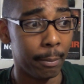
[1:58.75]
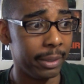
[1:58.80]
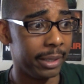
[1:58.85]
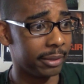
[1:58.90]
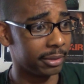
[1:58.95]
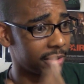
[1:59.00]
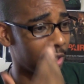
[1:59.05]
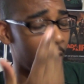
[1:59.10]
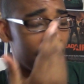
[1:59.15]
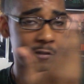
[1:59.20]
but
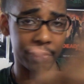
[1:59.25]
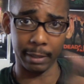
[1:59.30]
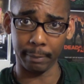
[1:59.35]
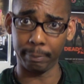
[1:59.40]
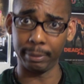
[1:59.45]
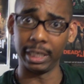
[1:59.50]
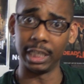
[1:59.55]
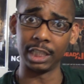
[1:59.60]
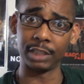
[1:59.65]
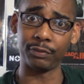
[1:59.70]
it was offered a
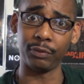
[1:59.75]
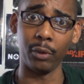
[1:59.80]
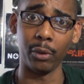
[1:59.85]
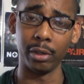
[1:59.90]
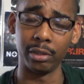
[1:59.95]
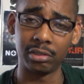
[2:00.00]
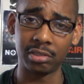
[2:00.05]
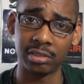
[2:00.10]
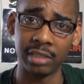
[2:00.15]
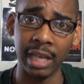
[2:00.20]

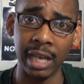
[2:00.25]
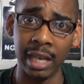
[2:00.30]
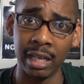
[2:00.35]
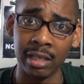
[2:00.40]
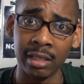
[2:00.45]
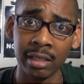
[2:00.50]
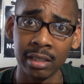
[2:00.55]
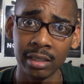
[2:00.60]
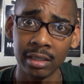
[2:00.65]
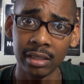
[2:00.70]
PS4
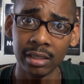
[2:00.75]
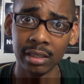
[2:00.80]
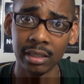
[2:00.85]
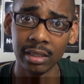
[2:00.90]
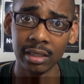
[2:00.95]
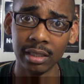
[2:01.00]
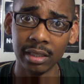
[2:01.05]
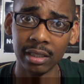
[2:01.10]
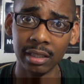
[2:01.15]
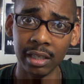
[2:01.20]
instead.
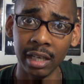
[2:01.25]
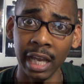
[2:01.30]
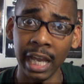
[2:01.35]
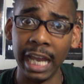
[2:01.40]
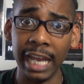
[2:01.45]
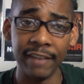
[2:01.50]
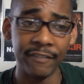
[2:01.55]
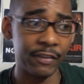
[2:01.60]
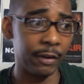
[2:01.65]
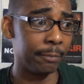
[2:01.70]

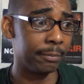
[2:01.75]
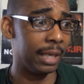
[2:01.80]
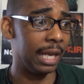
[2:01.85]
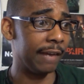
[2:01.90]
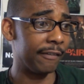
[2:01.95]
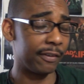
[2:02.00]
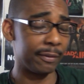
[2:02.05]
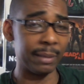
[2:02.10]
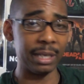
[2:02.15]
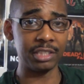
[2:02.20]
And from
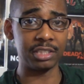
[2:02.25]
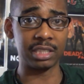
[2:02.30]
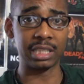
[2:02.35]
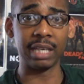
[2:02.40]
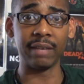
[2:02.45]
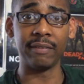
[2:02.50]
that information